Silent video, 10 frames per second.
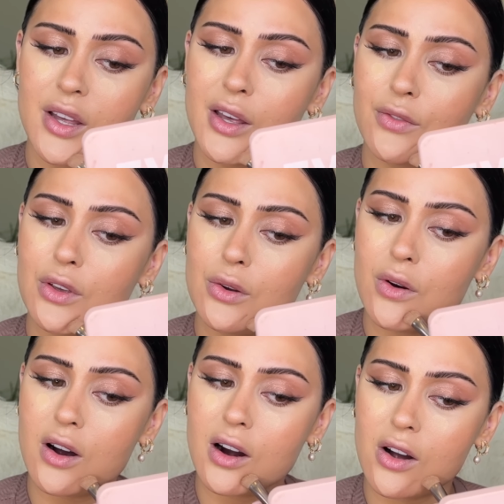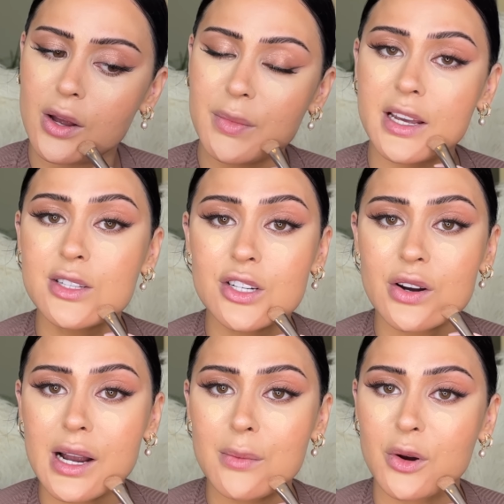if you are on my
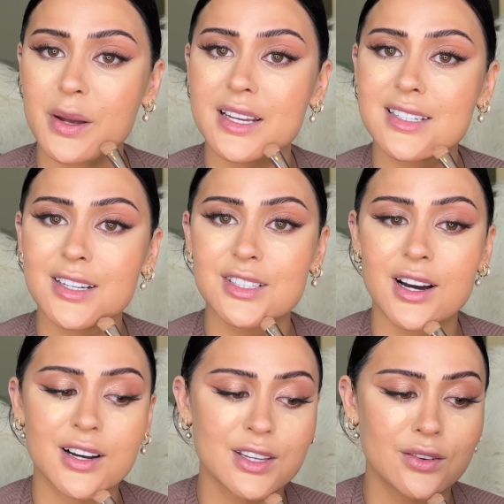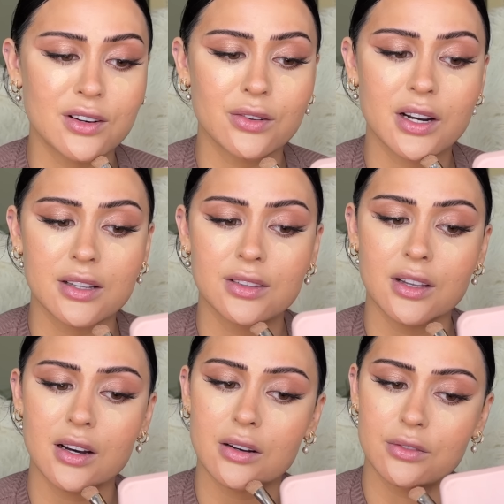instagram or my tiktok you know that i
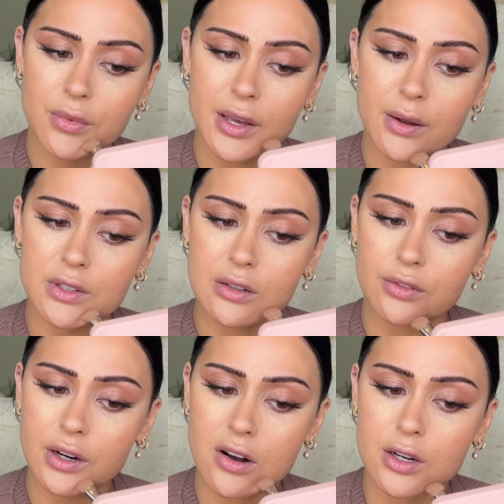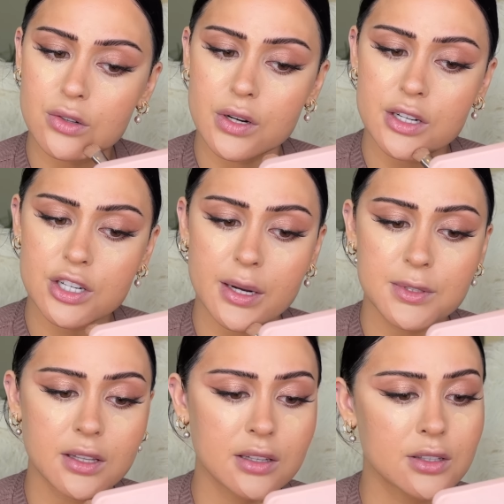love playing with different contouring shapes i
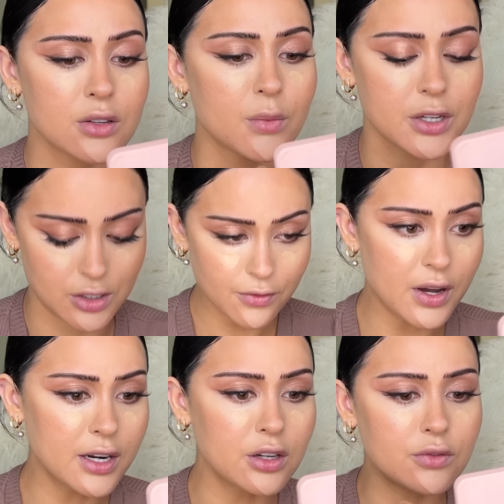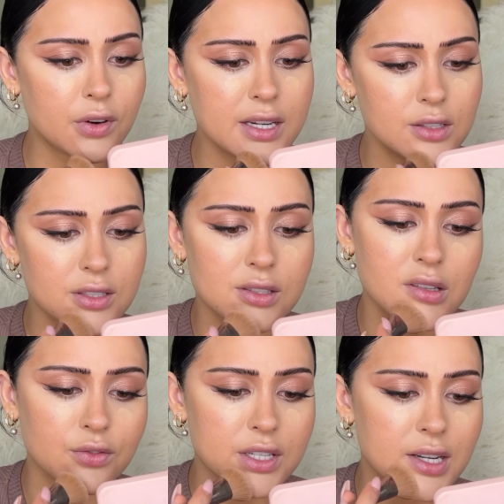think it's so much fun and you find just
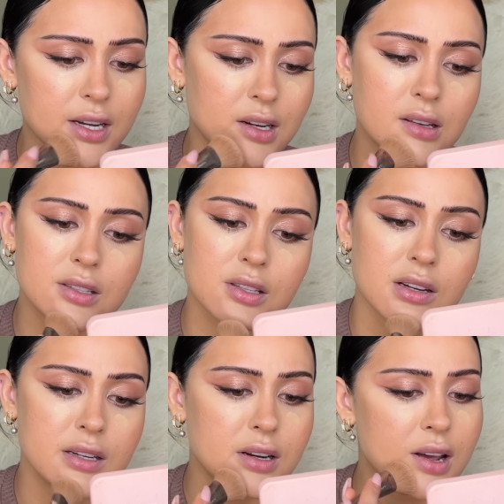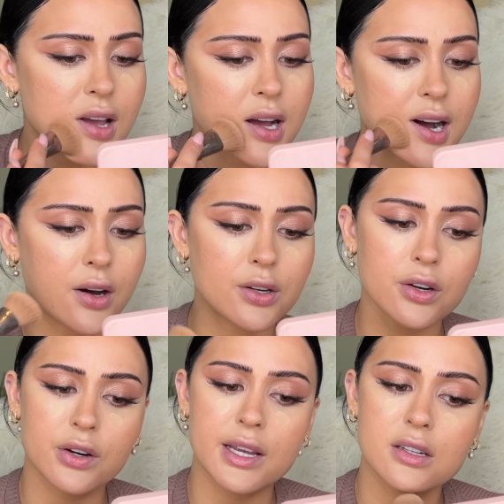different techniques on how to
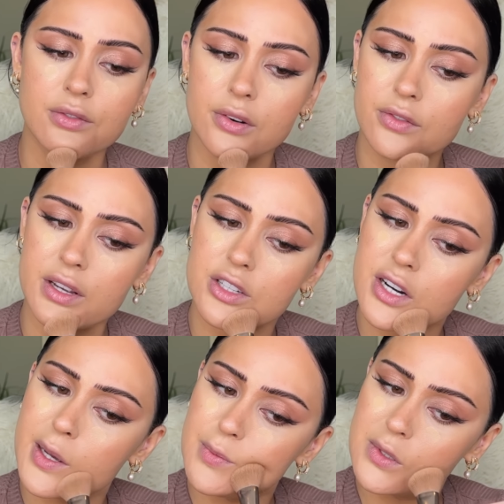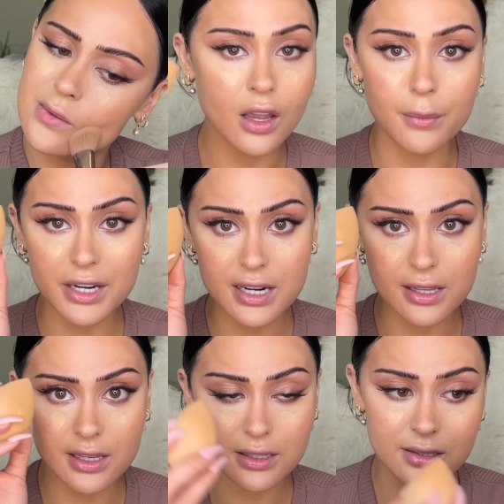create different face shapes i'm going to take
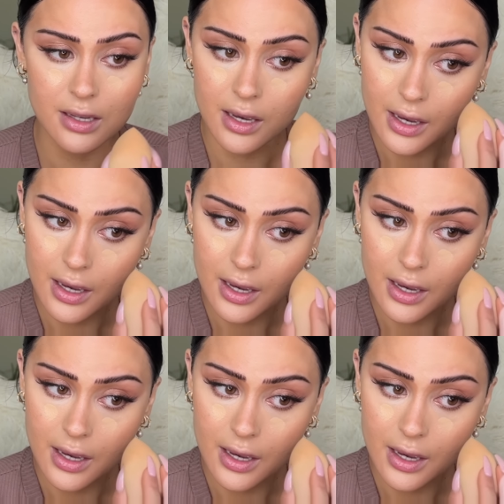this